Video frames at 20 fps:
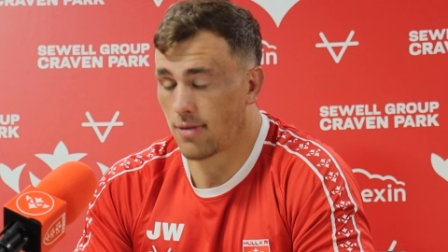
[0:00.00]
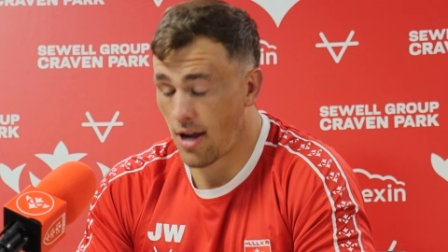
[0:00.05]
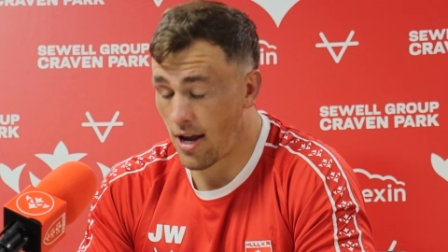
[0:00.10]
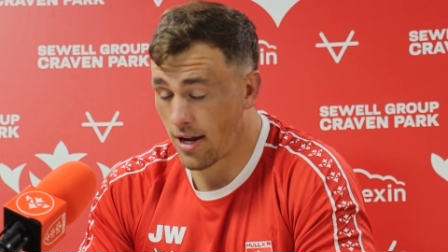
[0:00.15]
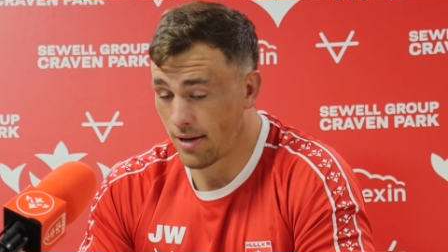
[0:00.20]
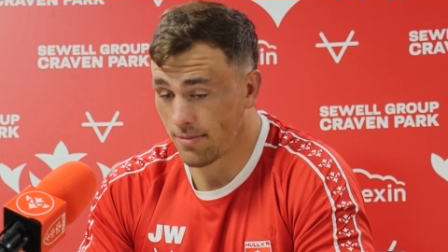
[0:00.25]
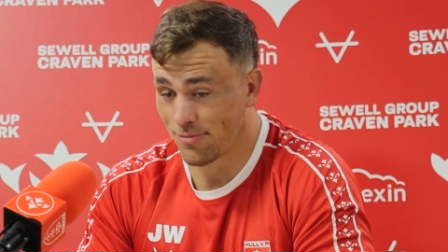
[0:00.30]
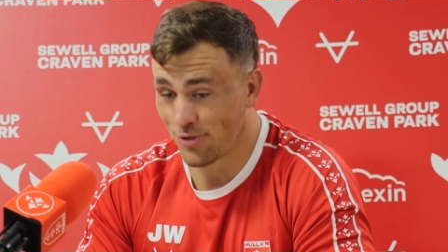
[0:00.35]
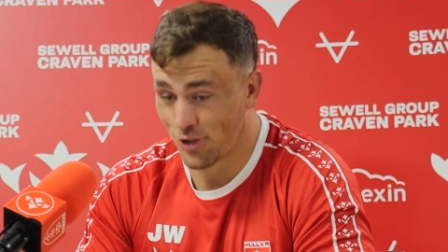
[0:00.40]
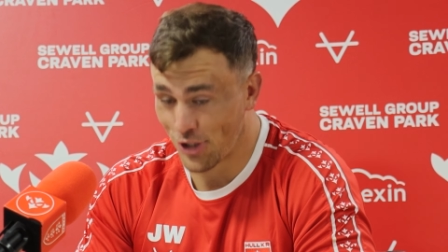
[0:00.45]

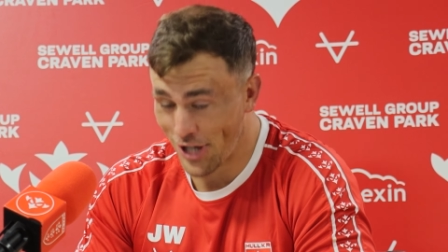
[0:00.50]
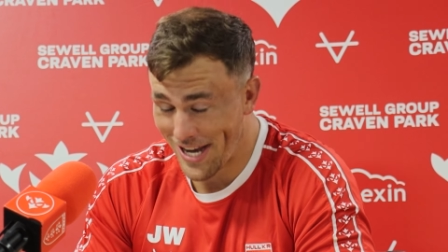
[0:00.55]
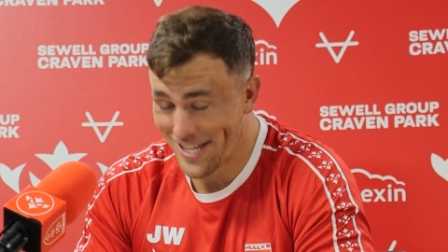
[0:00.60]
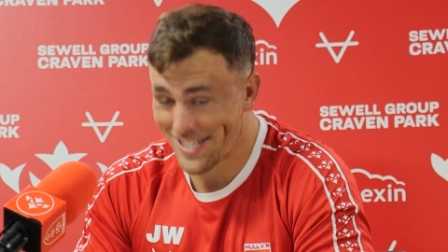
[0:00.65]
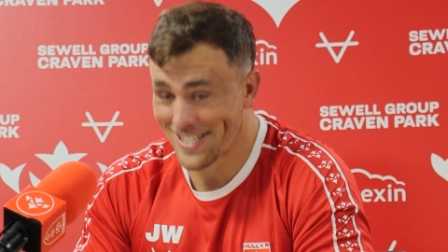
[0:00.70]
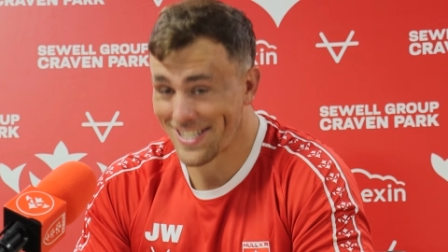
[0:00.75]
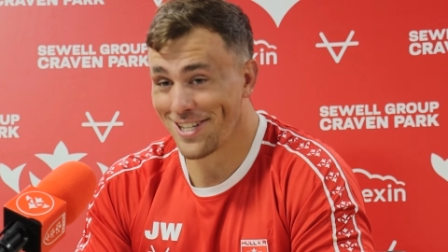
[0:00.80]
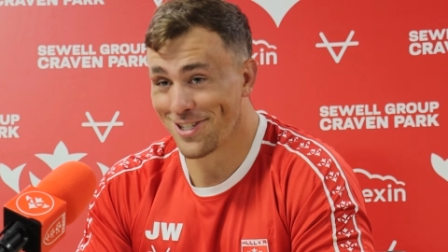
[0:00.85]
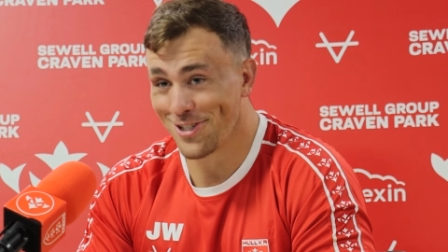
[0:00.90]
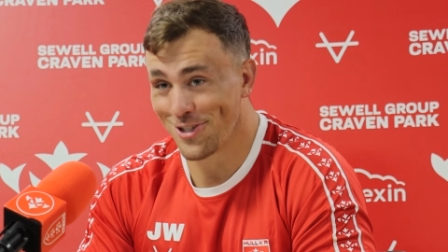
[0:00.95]

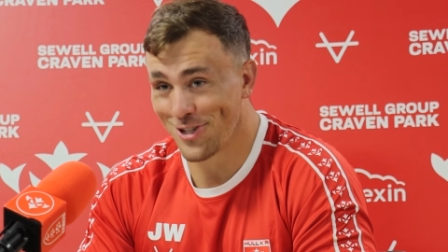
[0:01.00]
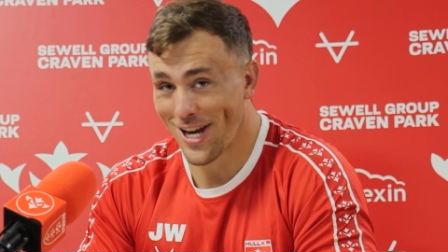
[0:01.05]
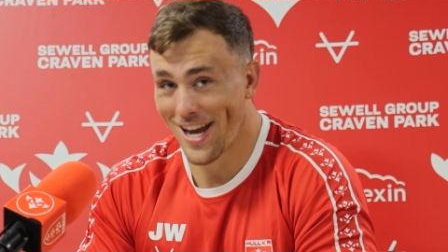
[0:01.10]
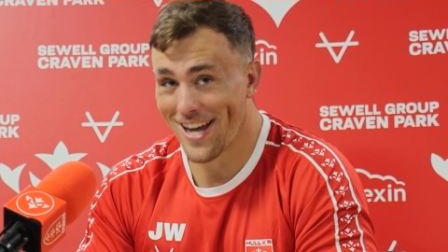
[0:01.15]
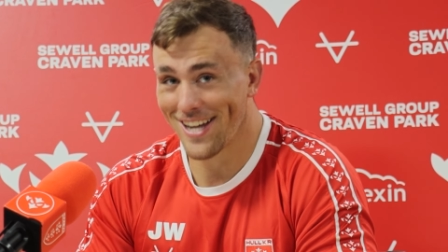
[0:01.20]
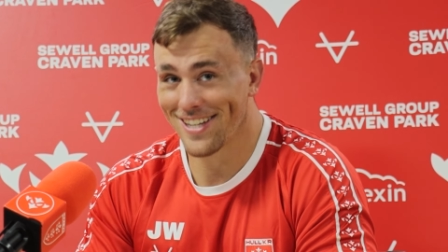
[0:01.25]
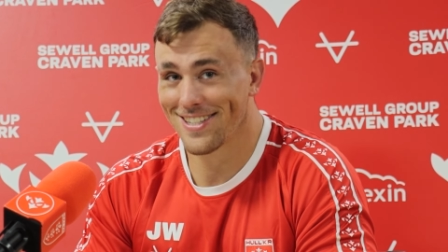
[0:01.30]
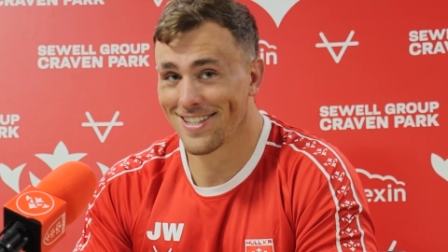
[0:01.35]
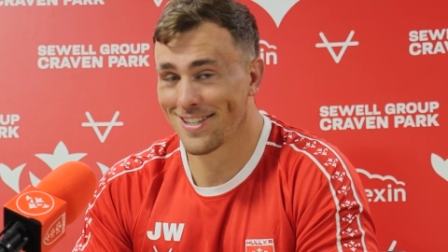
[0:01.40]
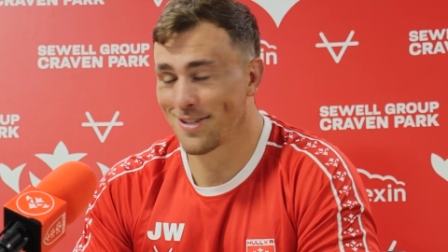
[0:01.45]

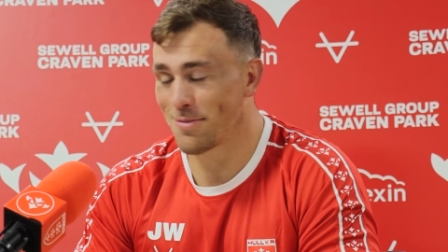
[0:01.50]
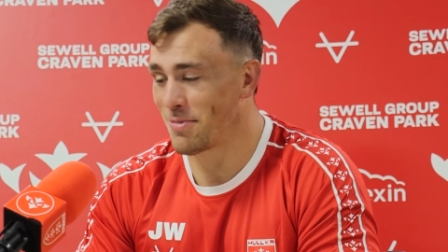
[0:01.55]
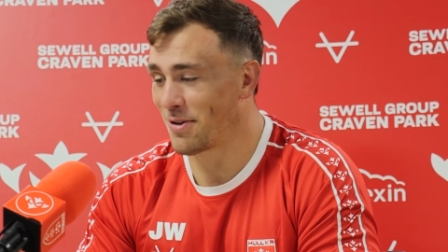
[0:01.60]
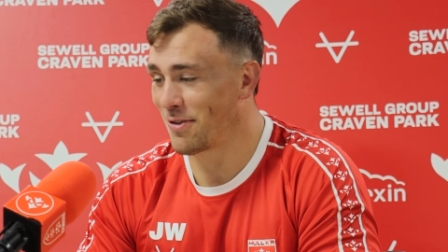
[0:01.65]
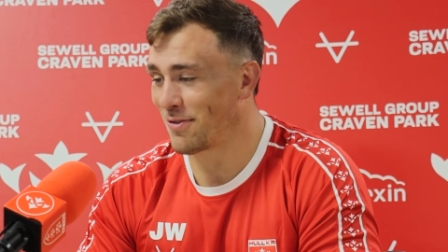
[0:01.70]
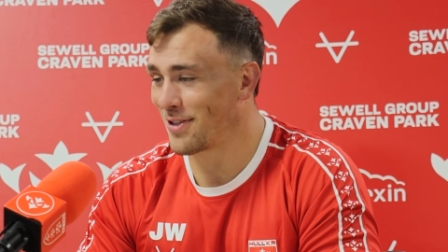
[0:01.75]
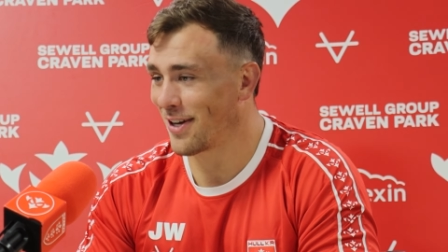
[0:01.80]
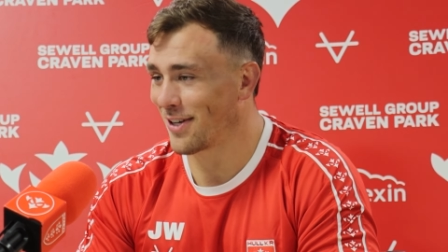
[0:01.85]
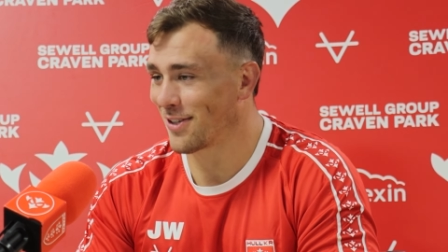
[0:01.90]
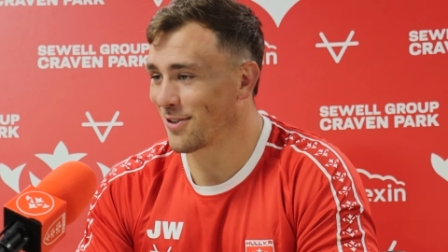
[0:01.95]
that's a bit
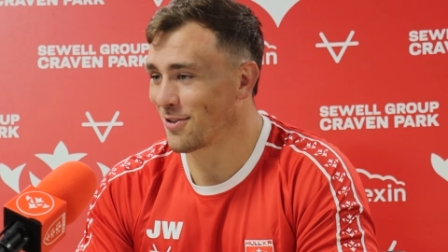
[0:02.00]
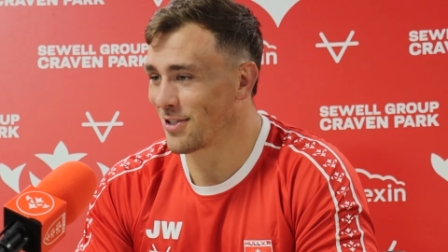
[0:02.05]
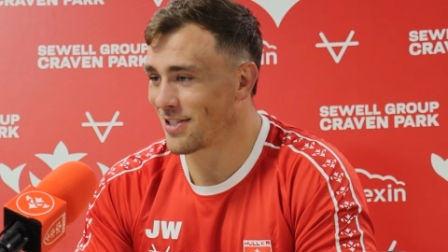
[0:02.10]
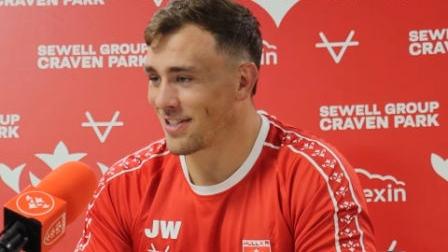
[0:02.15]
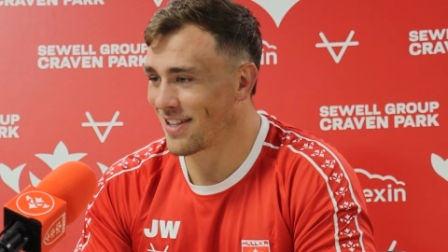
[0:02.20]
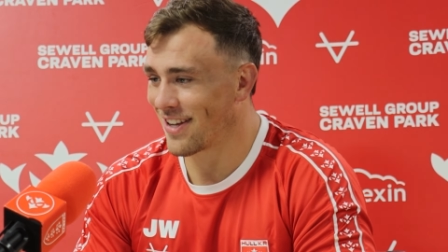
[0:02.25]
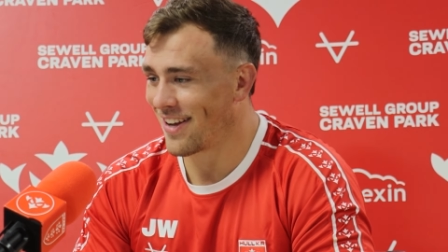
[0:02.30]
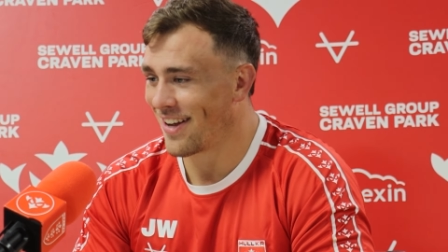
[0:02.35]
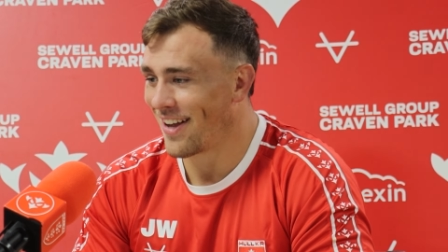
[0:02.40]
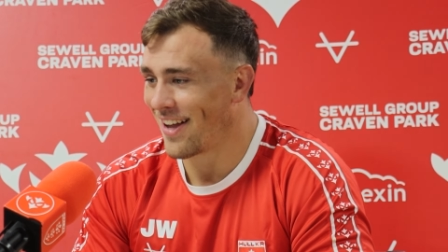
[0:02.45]
of a tongue
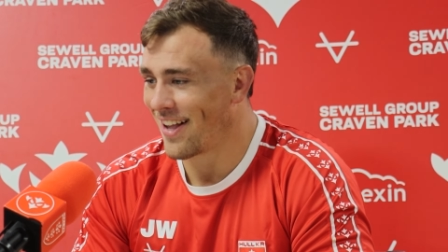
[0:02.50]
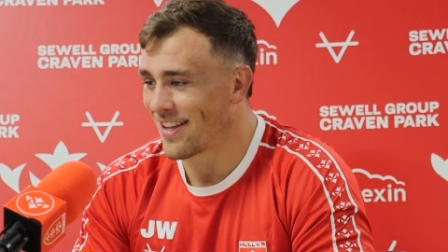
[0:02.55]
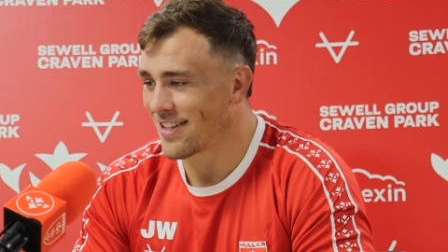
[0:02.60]
twister,